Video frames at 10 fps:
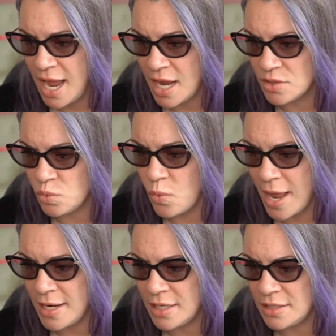and
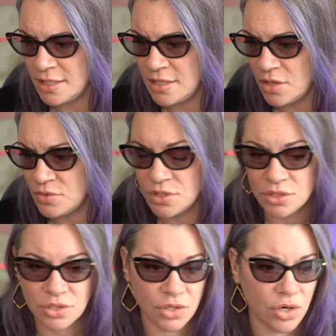when did those
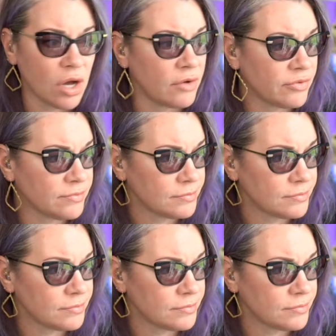turn off?